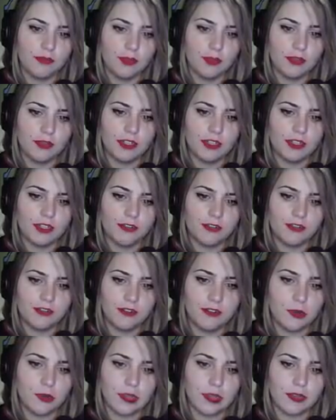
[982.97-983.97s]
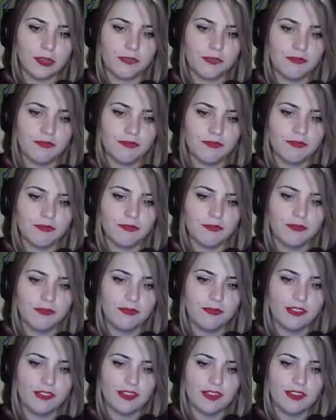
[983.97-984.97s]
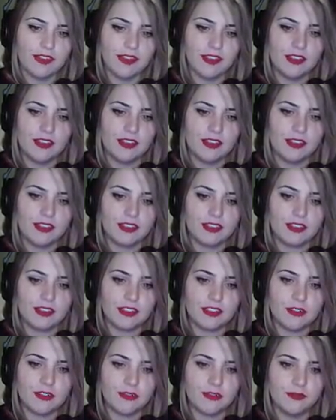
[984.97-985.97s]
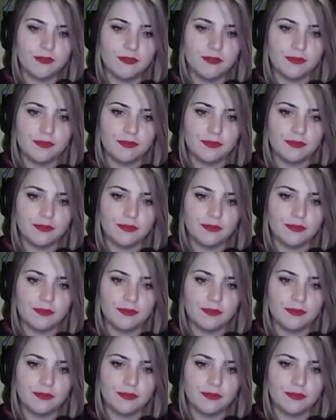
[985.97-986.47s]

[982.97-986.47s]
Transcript: Oh, no, I didn't. Okay. Let's go.